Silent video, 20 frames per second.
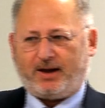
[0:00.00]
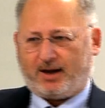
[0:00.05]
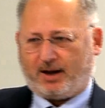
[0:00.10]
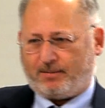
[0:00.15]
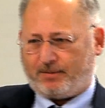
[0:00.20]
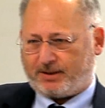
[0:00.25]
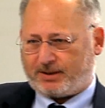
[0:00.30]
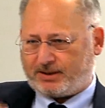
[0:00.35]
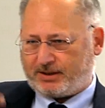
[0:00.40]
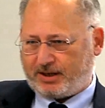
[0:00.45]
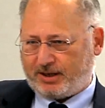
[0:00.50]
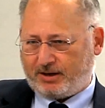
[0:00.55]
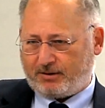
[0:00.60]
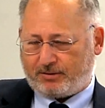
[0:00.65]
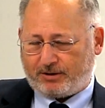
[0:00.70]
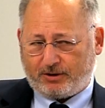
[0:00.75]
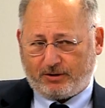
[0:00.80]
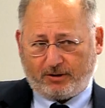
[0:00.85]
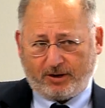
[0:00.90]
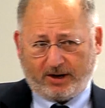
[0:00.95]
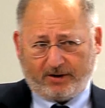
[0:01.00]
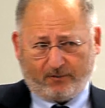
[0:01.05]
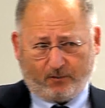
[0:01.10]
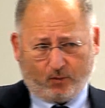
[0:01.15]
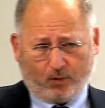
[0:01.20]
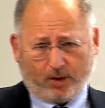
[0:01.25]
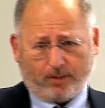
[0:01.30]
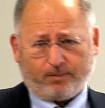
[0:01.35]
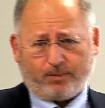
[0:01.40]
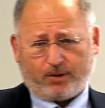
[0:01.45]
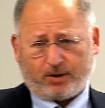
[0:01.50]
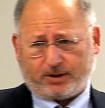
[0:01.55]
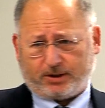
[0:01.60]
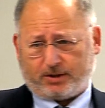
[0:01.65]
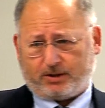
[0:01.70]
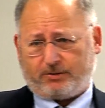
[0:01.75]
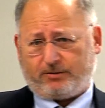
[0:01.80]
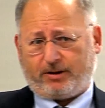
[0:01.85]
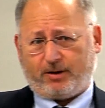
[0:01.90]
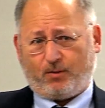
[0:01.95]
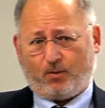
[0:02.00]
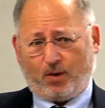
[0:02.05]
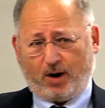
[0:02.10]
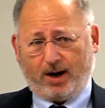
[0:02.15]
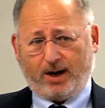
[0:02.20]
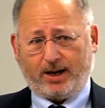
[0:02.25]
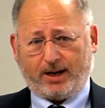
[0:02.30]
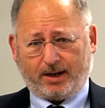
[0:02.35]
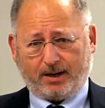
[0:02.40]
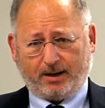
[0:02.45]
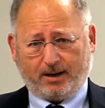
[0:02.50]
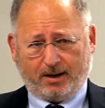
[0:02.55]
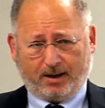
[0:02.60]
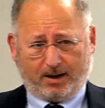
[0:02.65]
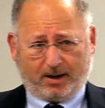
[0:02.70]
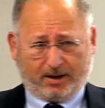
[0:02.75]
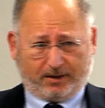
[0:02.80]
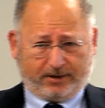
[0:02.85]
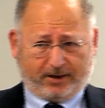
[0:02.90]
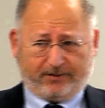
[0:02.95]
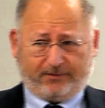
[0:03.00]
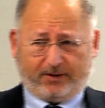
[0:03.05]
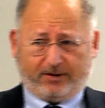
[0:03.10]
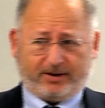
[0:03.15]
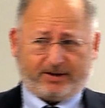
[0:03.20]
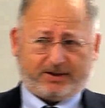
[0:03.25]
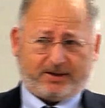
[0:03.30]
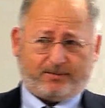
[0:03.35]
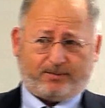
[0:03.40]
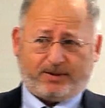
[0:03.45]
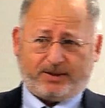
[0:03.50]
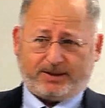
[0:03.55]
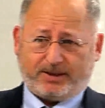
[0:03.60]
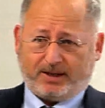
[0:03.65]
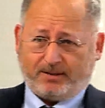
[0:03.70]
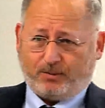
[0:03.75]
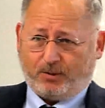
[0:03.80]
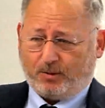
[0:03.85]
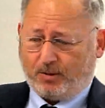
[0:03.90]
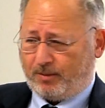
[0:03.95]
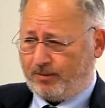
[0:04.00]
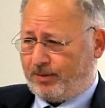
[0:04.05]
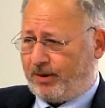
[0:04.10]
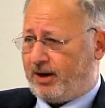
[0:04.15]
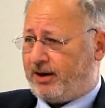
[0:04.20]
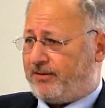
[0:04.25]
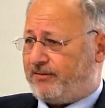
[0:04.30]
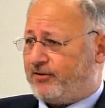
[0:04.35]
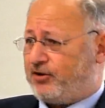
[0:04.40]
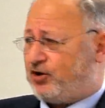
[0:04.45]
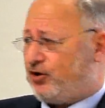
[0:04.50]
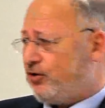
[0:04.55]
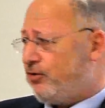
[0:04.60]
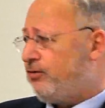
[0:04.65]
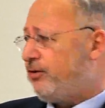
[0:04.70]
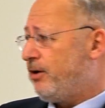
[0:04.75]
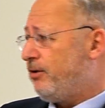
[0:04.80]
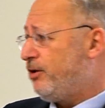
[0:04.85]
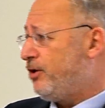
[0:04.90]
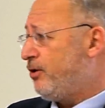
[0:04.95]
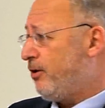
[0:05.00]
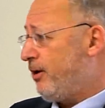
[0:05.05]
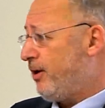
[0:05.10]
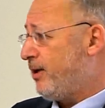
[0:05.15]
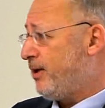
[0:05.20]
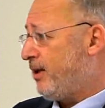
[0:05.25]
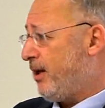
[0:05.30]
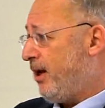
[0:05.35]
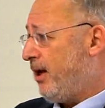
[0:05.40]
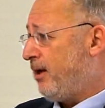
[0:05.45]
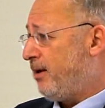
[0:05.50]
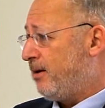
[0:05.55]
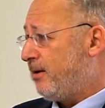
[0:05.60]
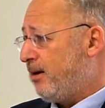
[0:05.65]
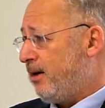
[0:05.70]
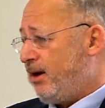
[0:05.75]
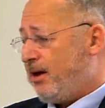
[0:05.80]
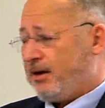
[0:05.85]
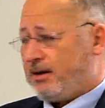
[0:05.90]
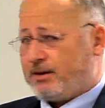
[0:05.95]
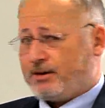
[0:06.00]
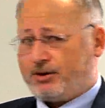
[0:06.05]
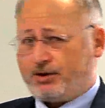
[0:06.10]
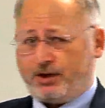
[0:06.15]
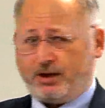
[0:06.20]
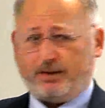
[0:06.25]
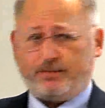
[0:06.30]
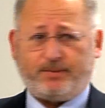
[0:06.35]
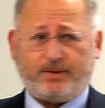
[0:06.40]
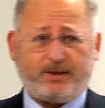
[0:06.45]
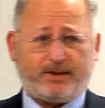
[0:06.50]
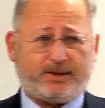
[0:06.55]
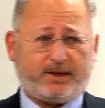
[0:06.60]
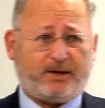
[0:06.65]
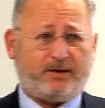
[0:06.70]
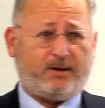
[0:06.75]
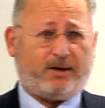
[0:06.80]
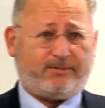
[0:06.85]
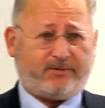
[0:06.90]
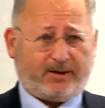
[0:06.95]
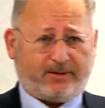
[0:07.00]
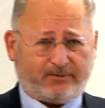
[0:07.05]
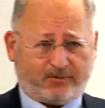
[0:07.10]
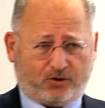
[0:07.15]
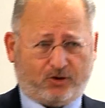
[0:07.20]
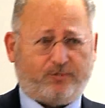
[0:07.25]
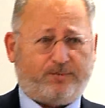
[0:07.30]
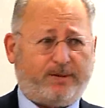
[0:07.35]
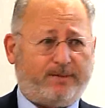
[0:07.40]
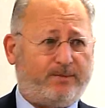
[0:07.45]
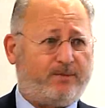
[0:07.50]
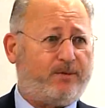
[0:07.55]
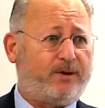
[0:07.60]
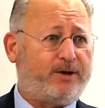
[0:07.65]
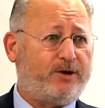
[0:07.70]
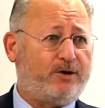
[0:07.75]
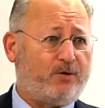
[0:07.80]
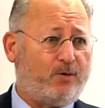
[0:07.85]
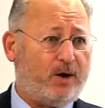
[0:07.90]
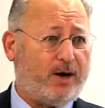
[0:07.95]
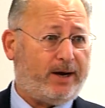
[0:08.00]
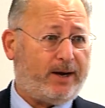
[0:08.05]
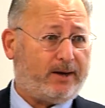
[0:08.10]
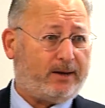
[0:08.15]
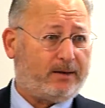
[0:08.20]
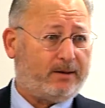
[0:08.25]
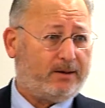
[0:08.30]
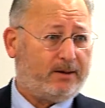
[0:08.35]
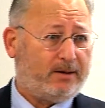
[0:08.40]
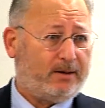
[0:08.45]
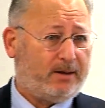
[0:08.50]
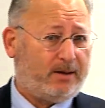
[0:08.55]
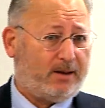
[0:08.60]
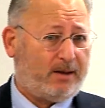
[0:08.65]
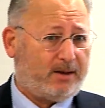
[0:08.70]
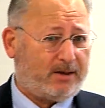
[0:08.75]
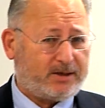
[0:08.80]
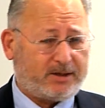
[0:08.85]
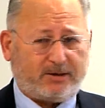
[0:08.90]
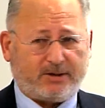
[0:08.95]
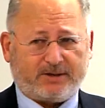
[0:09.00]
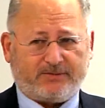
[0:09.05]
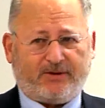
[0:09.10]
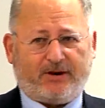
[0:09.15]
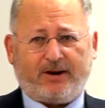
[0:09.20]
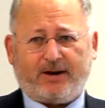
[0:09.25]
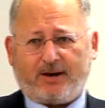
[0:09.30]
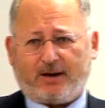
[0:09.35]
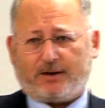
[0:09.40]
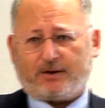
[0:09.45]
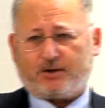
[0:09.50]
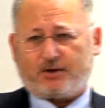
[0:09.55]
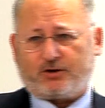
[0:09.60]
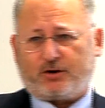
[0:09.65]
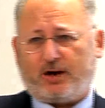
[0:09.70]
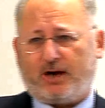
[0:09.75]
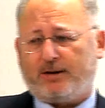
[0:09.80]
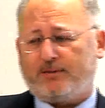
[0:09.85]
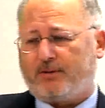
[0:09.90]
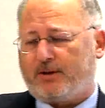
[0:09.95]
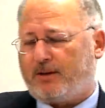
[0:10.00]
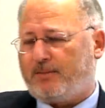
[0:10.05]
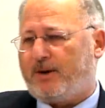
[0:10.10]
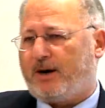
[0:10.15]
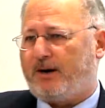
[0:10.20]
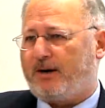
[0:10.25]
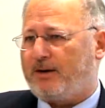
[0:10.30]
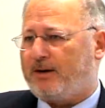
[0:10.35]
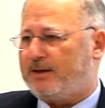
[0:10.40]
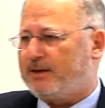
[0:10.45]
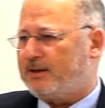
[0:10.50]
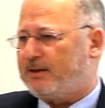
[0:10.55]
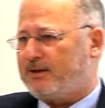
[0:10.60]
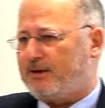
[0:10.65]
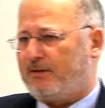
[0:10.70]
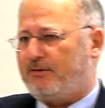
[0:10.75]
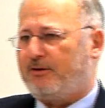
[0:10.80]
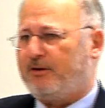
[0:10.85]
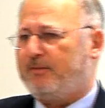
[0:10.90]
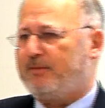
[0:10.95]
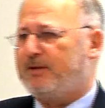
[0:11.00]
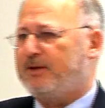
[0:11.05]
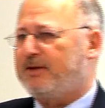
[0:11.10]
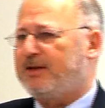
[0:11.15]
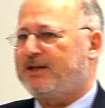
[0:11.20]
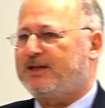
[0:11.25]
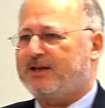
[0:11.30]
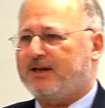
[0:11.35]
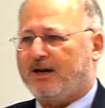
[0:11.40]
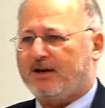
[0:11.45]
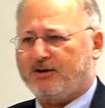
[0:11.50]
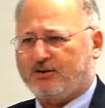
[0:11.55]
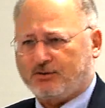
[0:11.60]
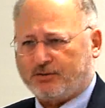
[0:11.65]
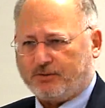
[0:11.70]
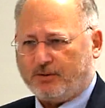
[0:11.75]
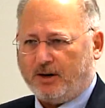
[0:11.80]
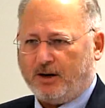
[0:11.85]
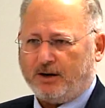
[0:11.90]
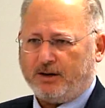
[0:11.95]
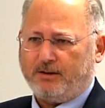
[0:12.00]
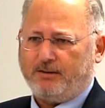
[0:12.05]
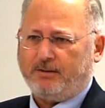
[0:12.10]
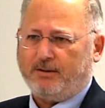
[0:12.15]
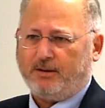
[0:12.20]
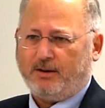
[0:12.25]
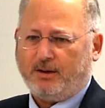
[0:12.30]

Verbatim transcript: come and see you and you only have one person doing weighing, they very simply say, well, what part of two don't you understand? Because GMP say you have to have two people when you're weighing. So it's very cut and dried with the Americans. There's no room to discuss or to argue.